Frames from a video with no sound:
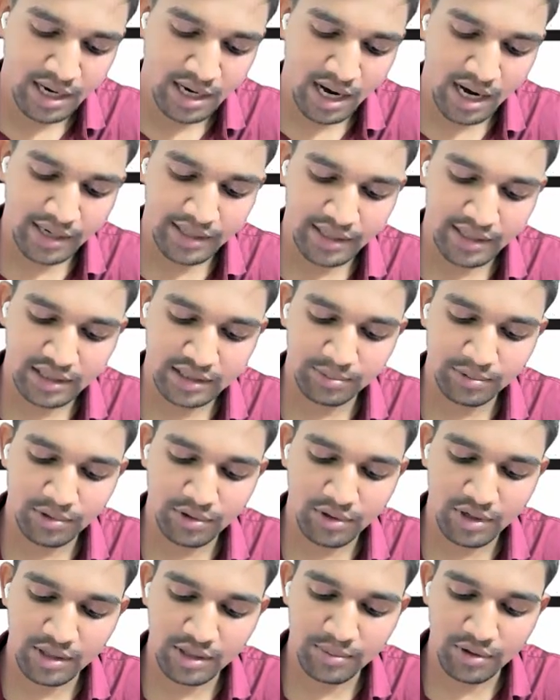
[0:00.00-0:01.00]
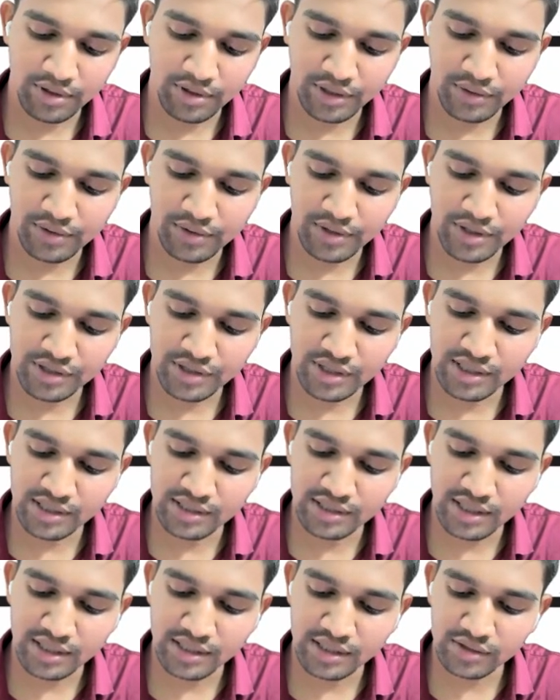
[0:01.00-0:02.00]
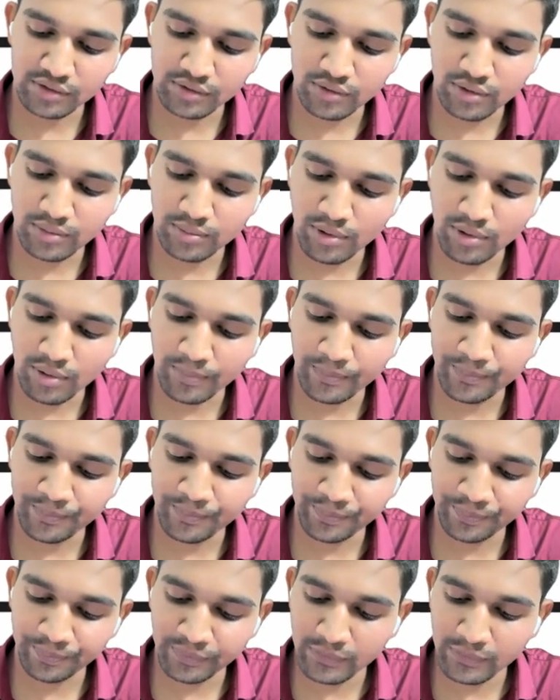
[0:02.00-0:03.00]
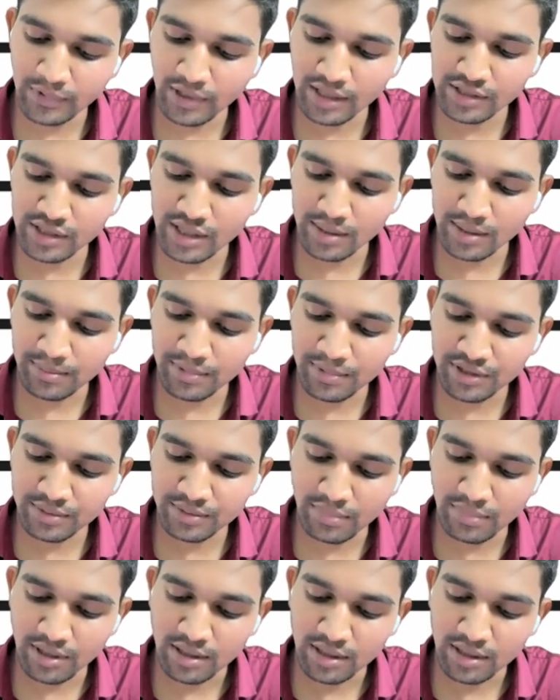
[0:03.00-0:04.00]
Articles provide for regulation inside the scope of established